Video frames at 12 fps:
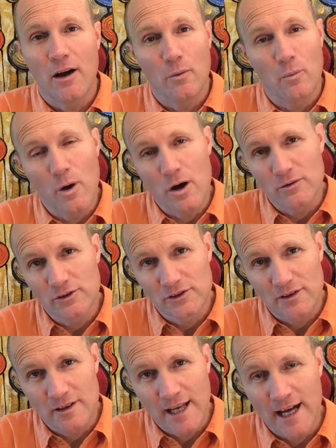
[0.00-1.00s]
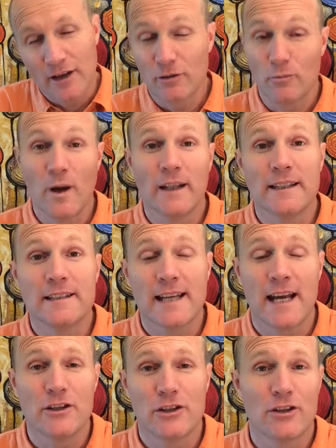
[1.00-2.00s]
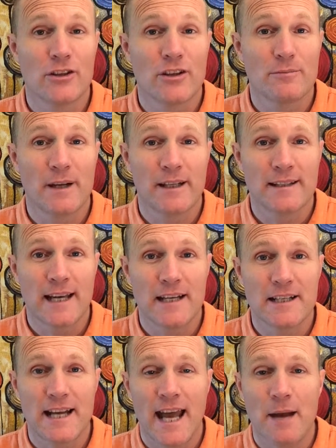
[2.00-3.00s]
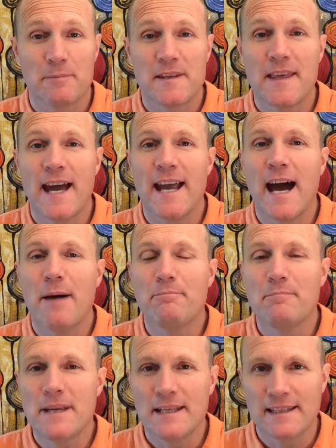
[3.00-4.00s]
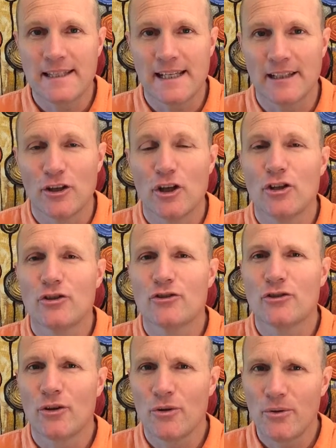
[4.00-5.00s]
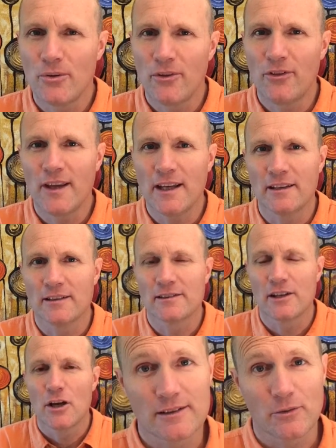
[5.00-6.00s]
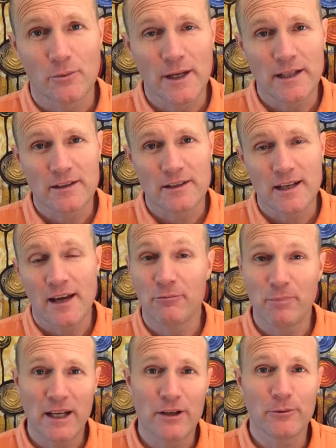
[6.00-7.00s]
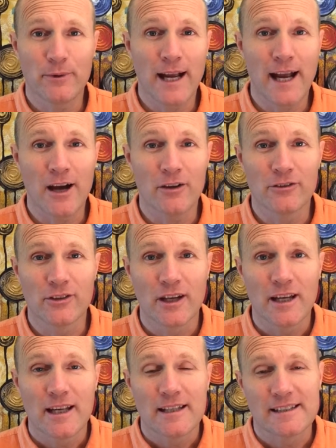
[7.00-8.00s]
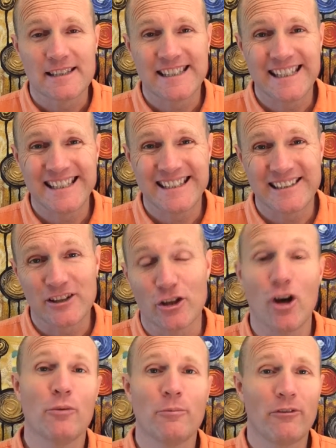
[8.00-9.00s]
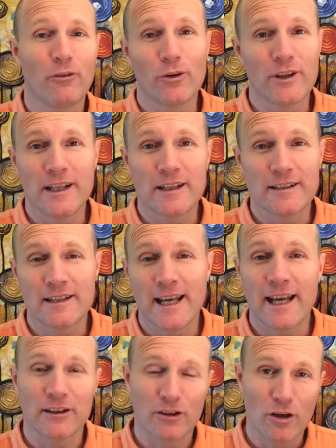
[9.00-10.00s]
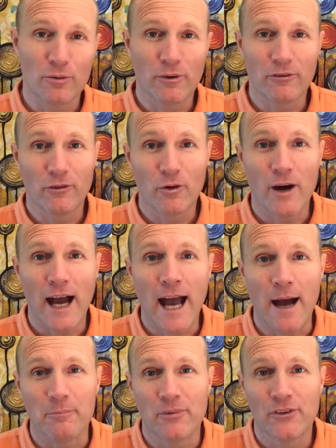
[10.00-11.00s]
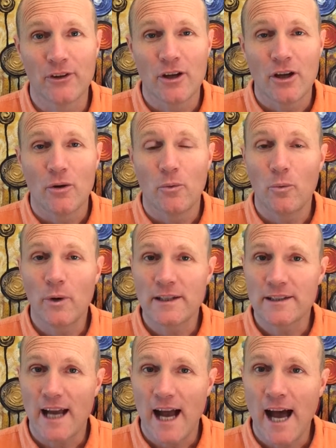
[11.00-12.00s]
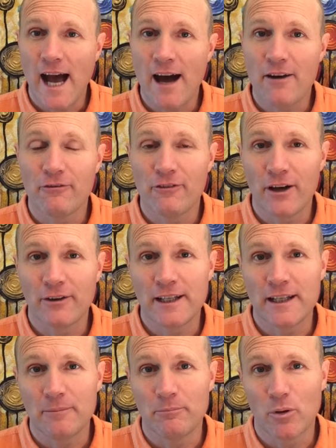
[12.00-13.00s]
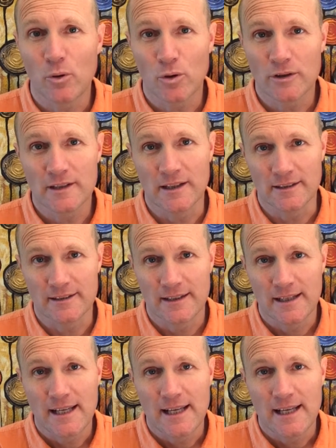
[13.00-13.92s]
whilst they're well-intentioned, those meditation apps, they are missing two things which have been around since long before the internet and long before apps, which are very important.